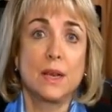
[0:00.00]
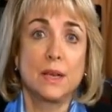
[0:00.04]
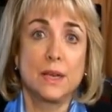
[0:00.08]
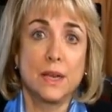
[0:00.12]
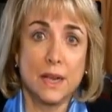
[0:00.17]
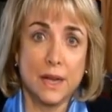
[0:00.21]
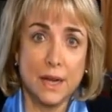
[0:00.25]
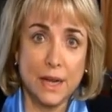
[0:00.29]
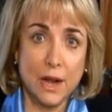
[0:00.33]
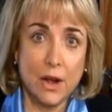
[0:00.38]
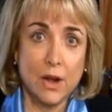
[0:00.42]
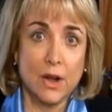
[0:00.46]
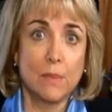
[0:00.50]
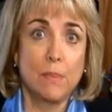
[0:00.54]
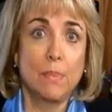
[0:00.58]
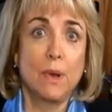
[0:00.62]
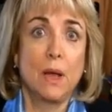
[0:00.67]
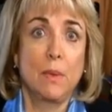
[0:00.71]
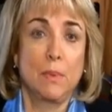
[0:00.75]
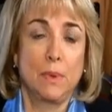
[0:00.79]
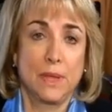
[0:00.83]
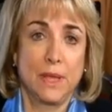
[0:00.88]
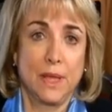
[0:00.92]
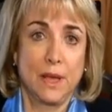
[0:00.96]
declared a
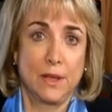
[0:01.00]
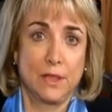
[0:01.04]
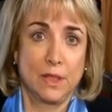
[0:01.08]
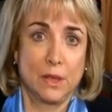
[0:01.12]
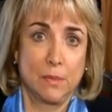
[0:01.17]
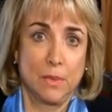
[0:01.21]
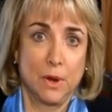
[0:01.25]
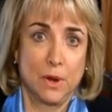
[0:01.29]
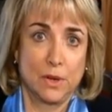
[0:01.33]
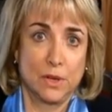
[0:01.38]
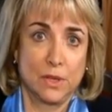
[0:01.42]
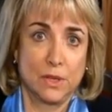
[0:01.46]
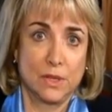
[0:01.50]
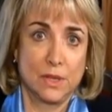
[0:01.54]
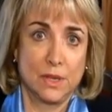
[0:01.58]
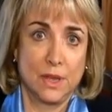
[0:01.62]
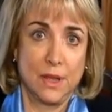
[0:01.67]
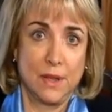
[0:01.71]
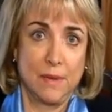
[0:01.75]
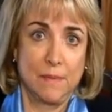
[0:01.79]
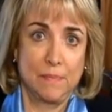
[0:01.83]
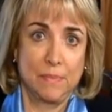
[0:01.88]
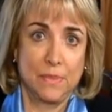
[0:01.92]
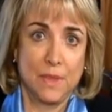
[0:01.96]
public health emergency.